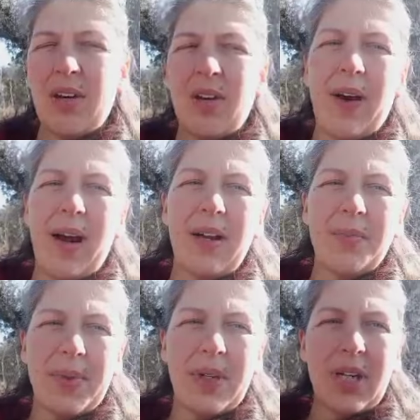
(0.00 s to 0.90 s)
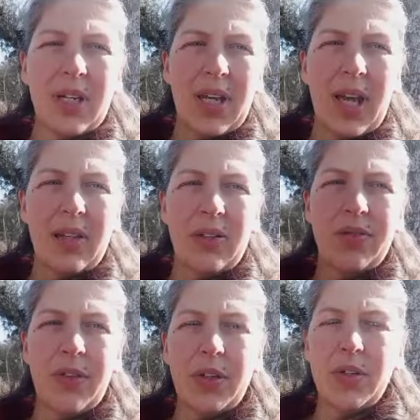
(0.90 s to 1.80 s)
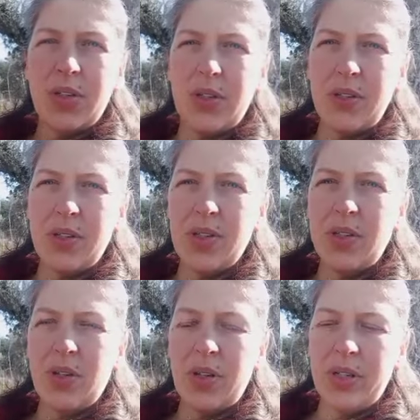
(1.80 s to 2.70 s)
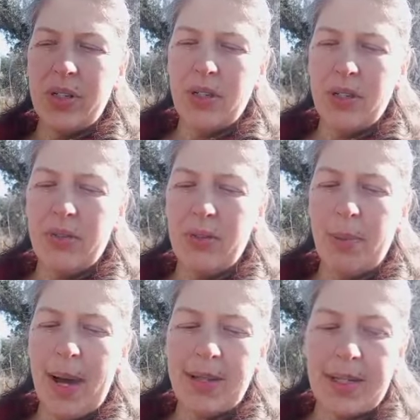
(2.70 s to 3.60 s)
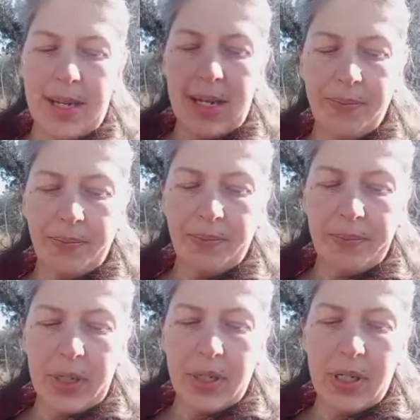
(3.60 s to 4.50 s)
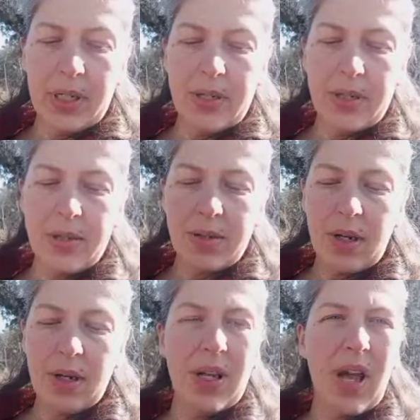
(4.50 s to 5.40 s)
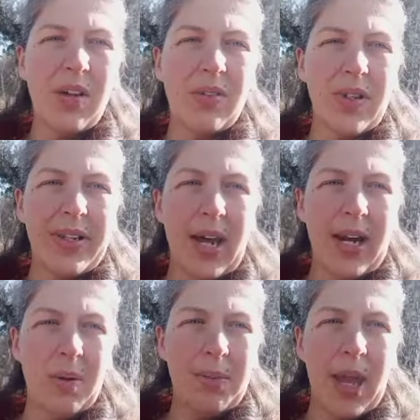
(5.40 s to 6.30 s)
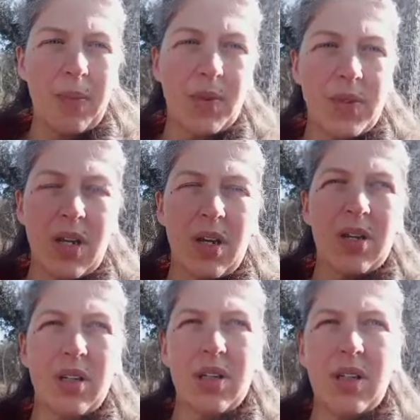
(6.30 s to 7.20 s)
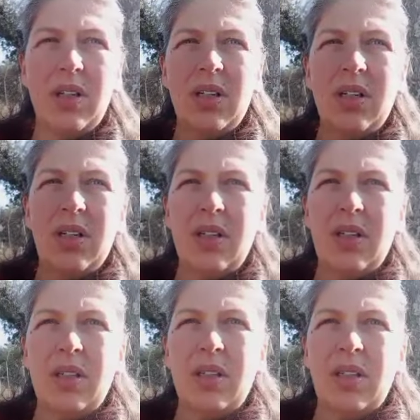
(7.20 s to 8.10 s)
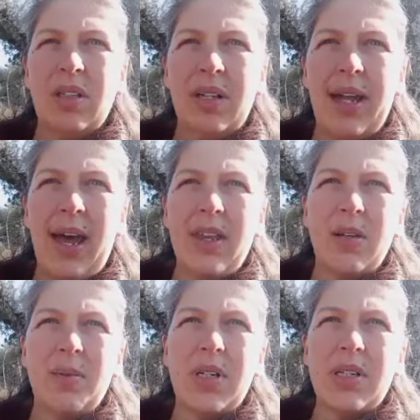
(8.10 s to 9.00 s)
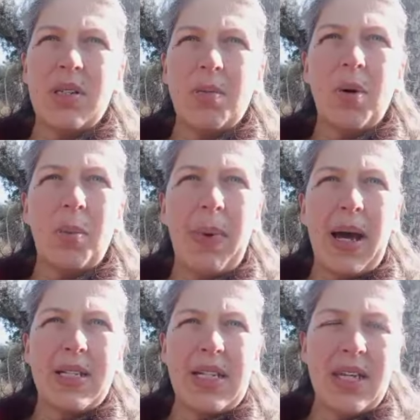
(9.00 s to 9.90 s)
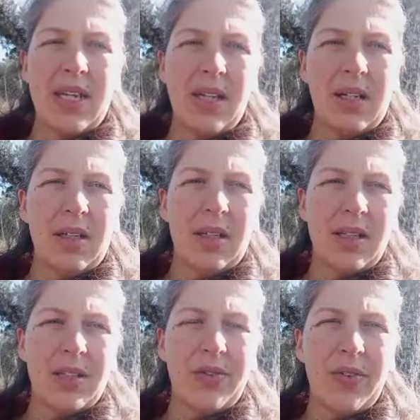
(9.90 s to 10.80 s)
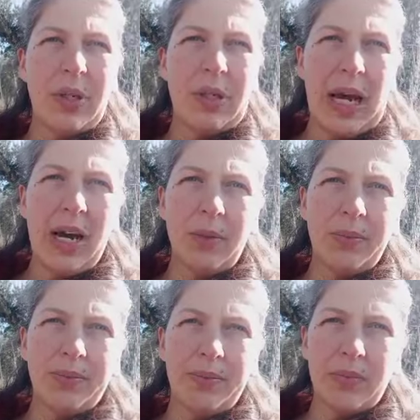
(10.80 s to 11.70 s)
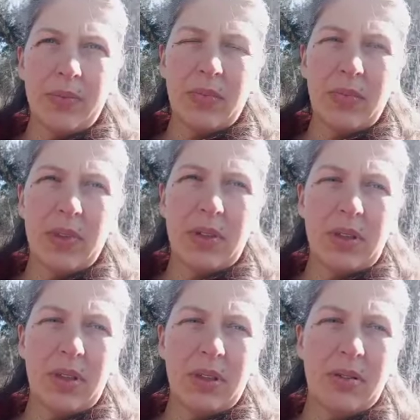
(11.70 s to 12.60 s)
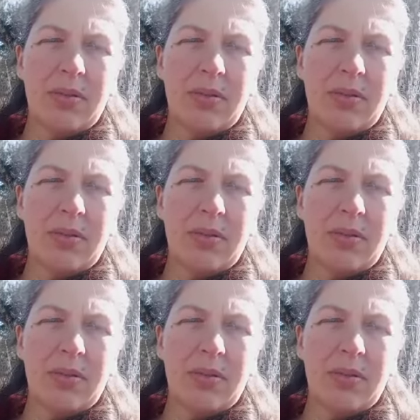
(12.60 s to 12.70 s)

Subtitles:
thought, right, I'm gonna get the food sorted for Batty, because hopefully then I'll be able to get them. And as I put Batty's food out, and